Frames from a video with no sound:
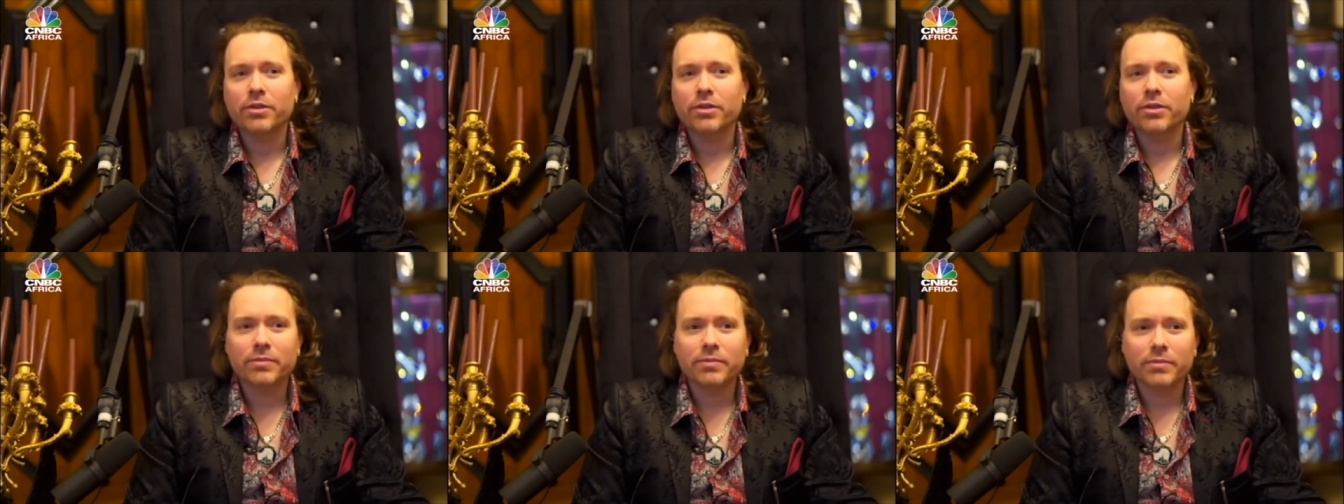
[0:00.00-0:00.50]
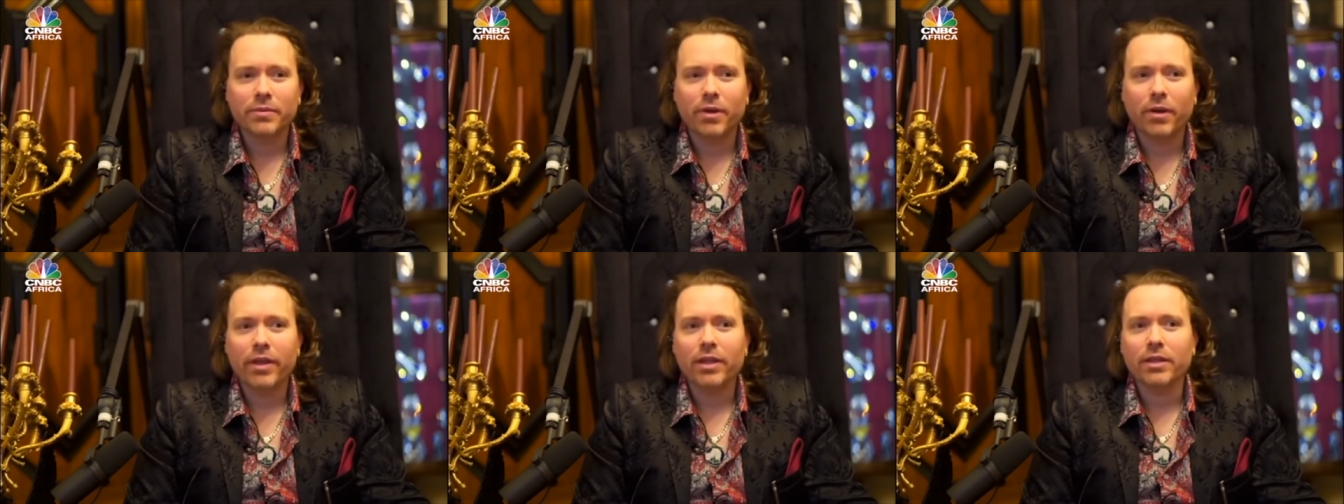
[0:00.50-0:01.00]
So
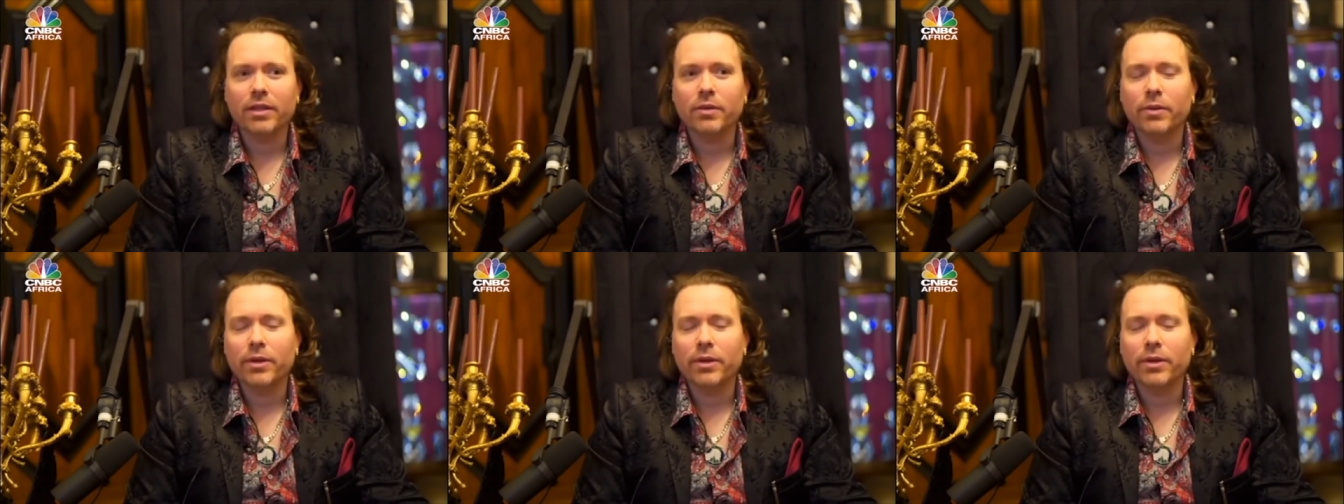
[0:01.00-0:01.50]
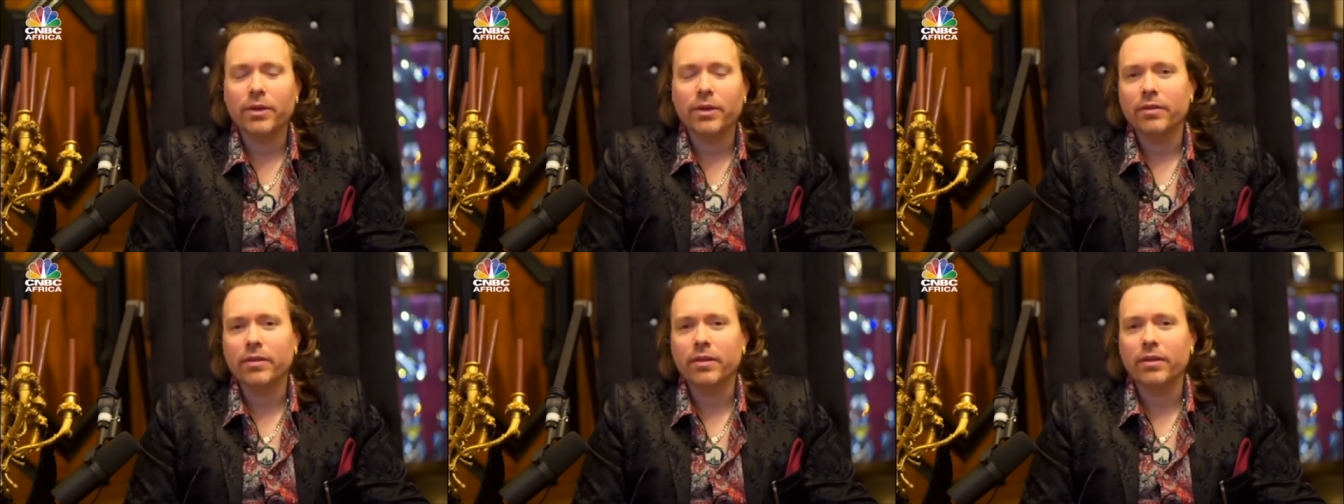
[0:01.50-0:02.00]
all that
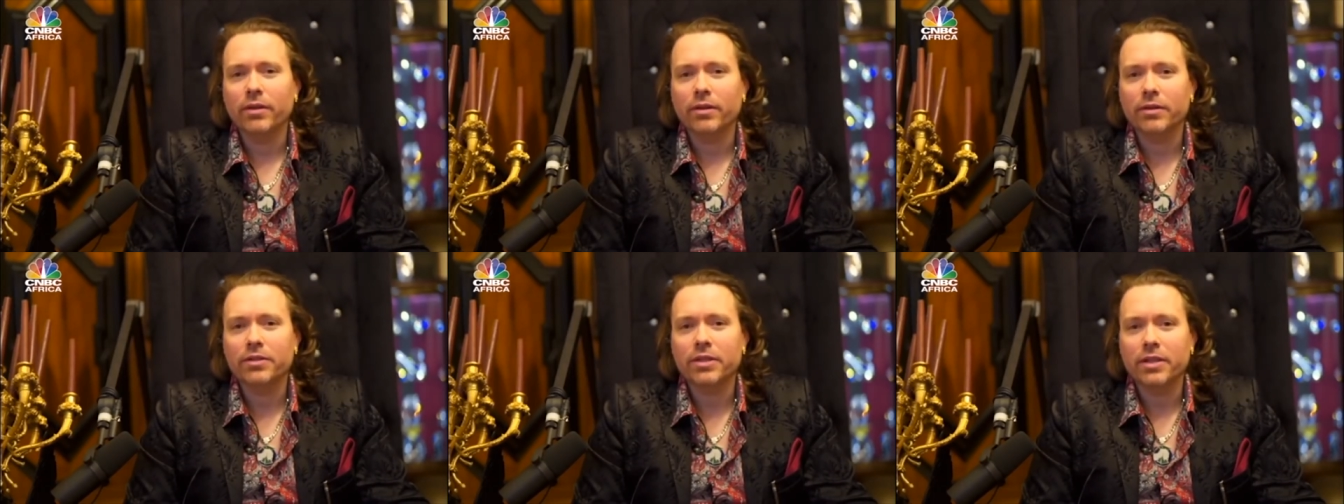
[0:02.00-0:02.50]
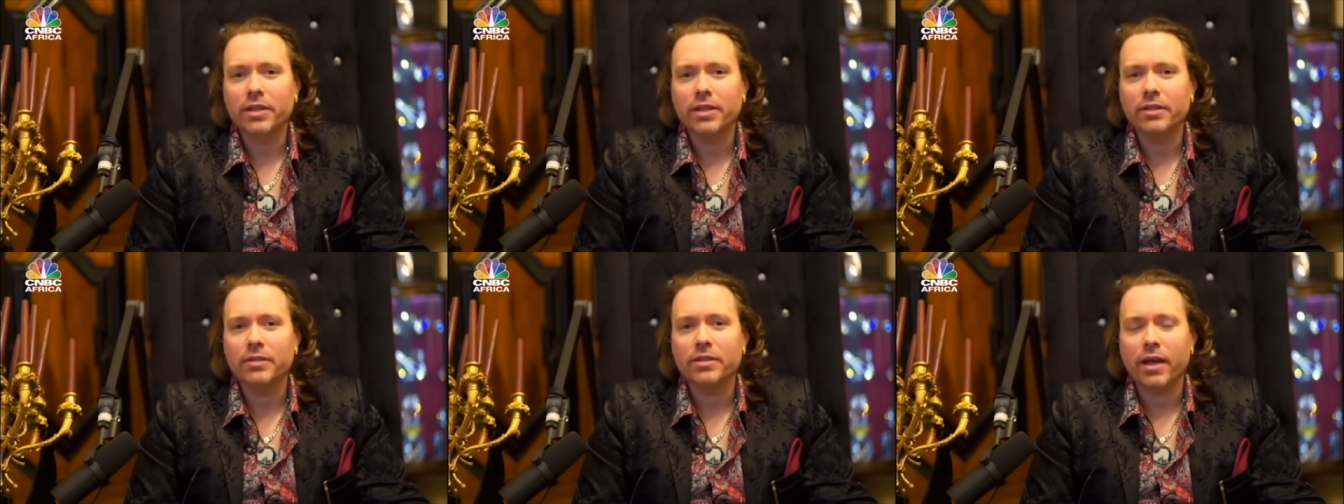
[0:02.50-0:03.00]
liquidity that a currency
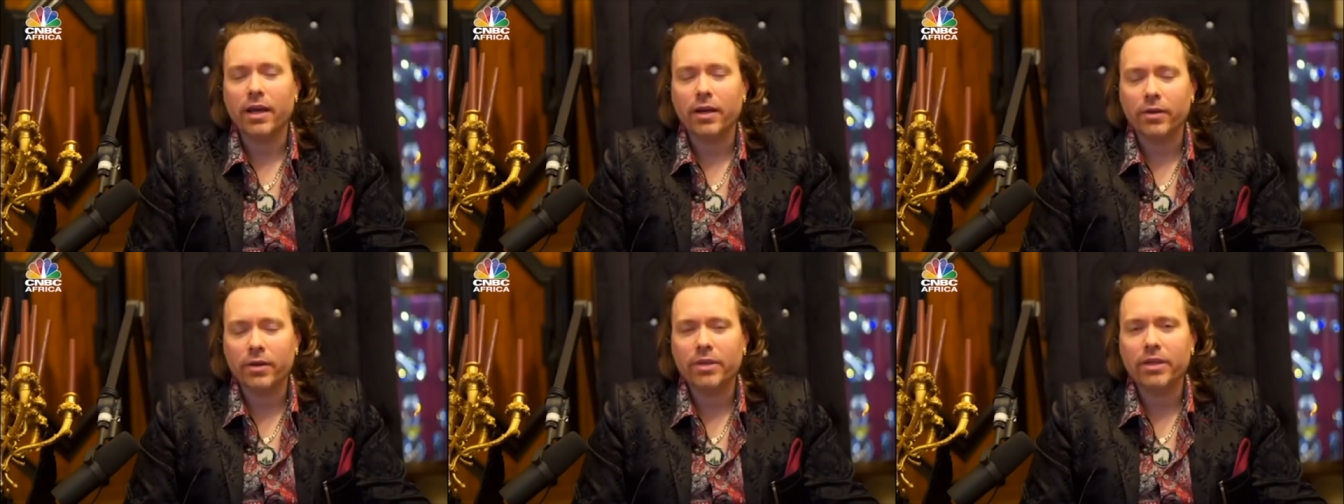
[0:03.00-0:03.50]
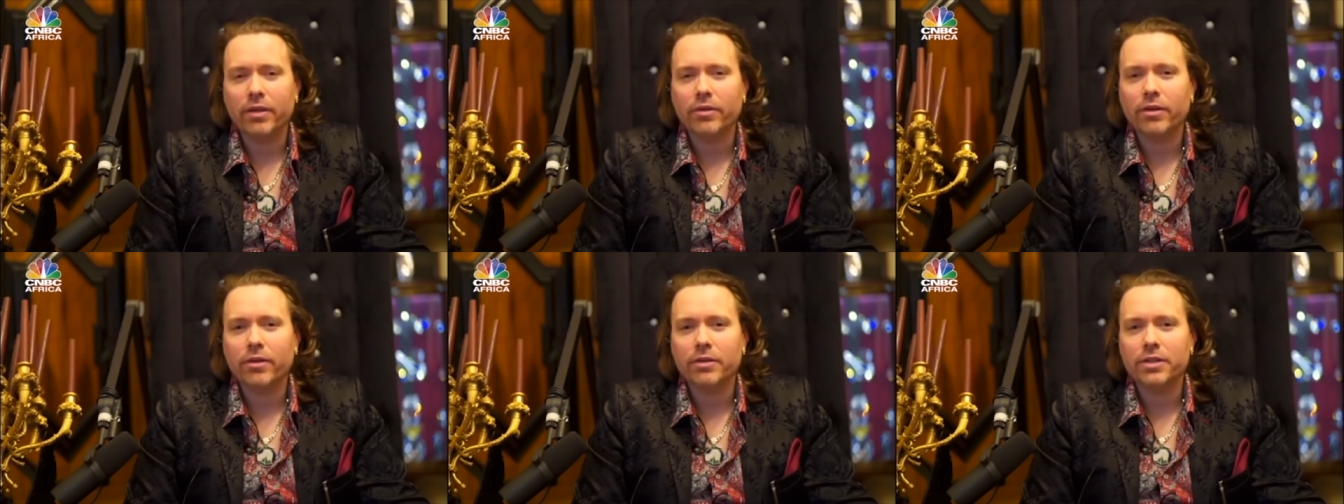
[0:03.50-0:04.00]
needs to outcompete
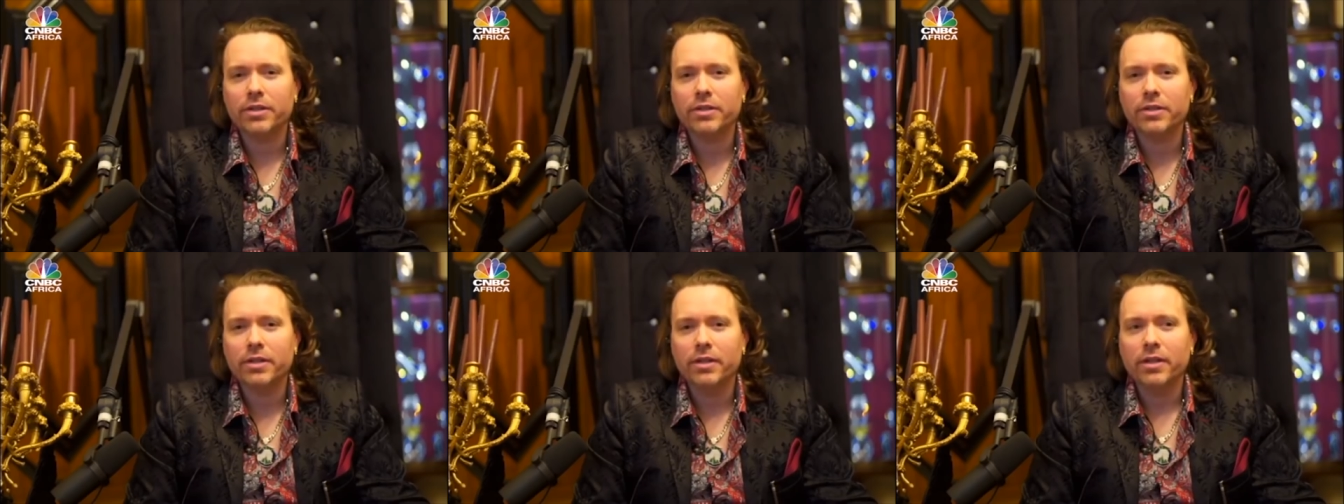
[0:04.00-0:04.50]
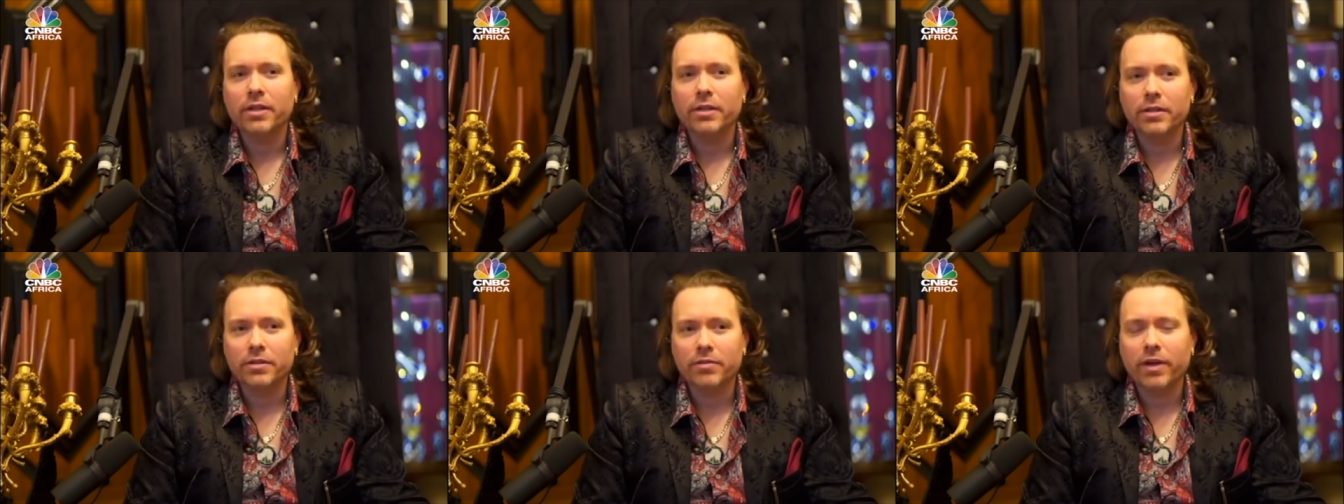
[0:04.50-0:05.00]
other currencies
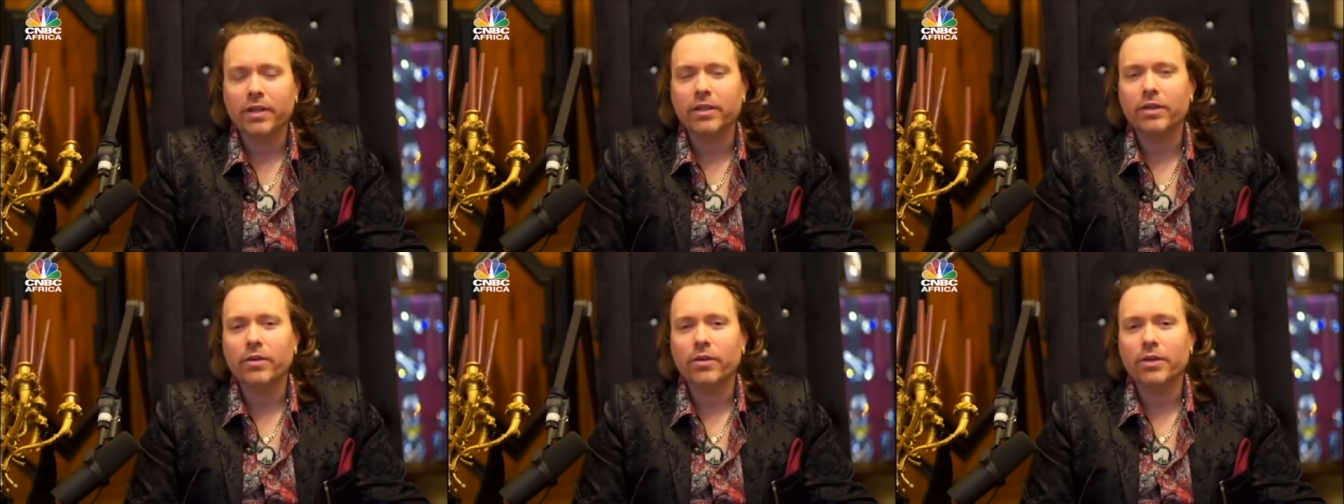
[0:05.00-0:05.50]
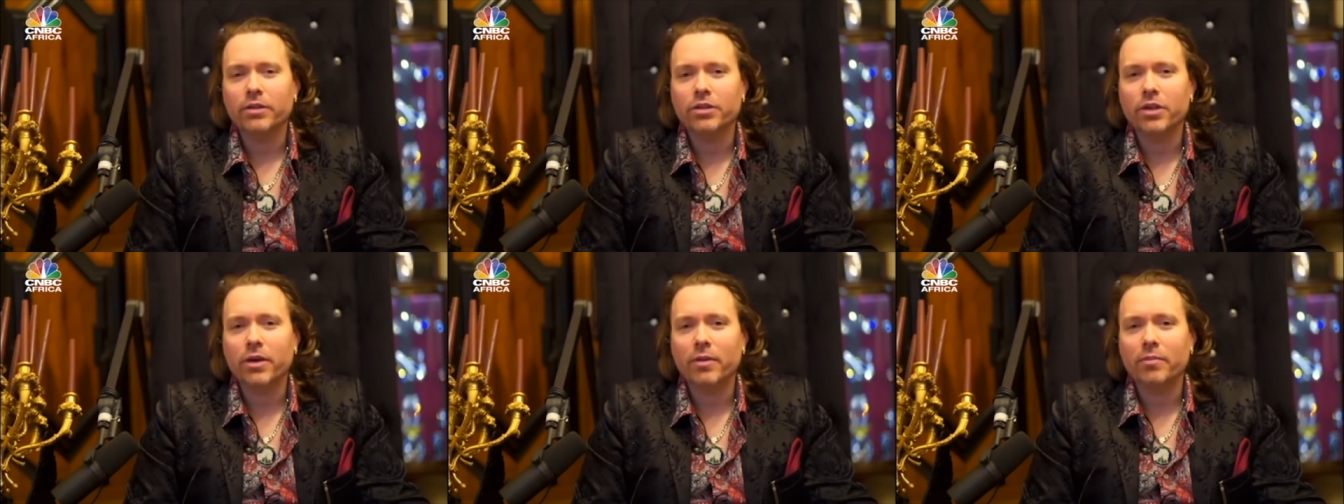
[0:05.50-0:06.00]
is finally going to
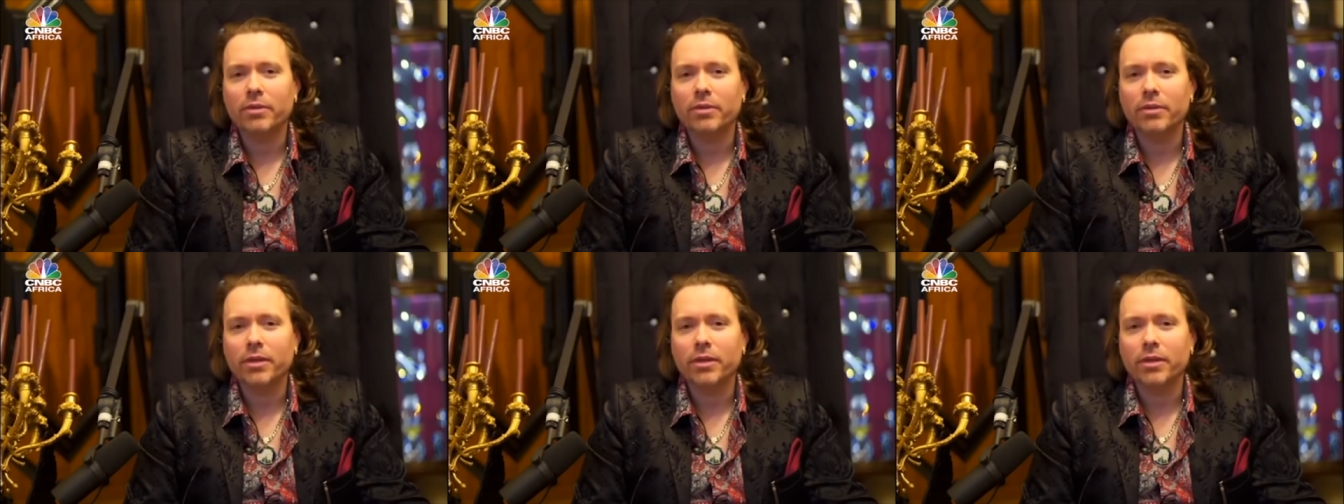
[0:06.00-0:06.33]
show up,